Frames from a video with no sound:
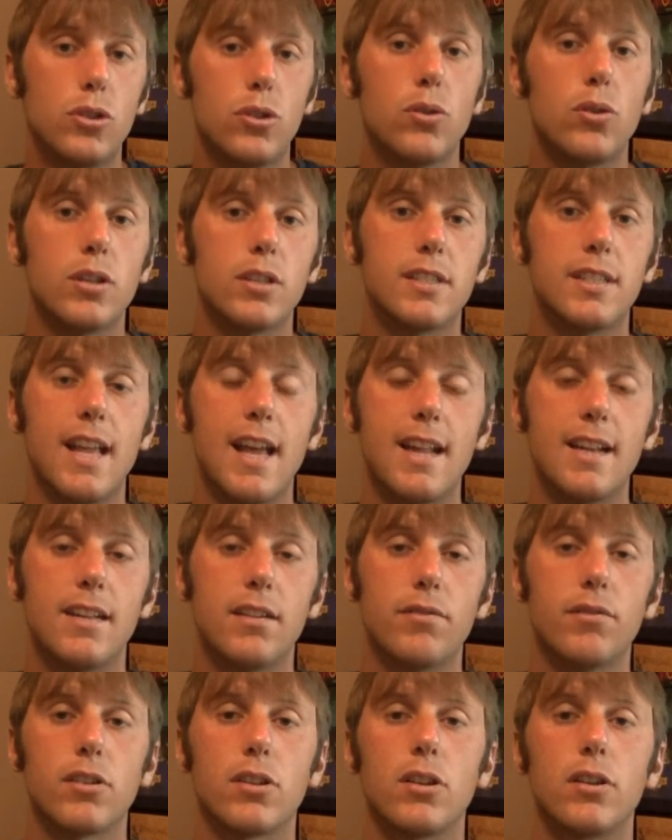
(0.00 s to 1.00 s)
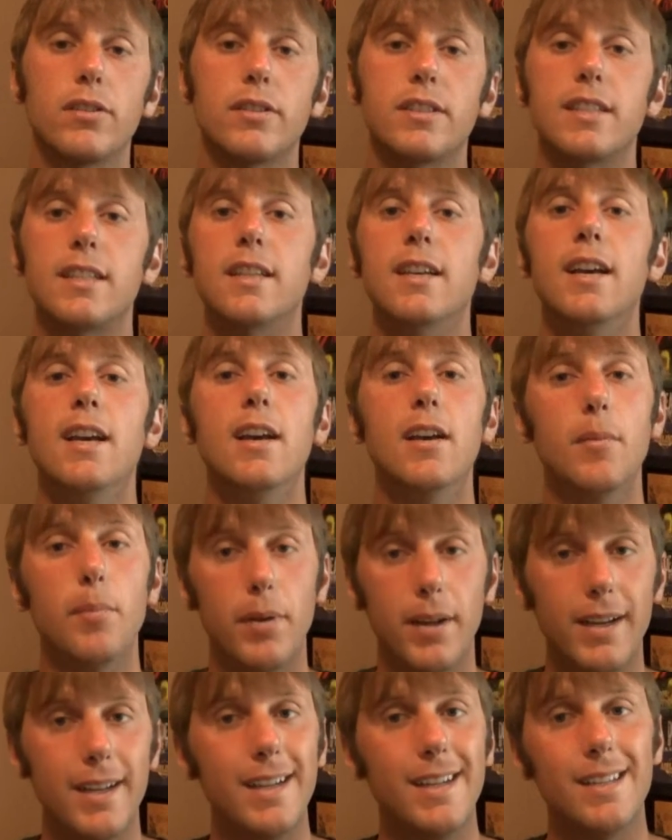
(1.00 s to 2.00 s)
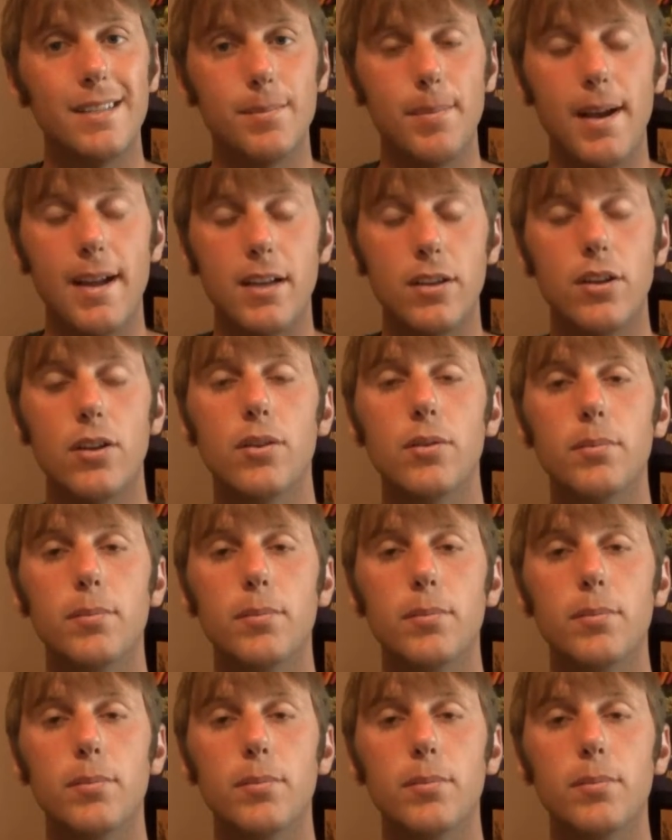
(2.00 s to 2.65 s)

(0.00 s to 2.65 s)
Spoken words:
towards that difficulty, but it is by no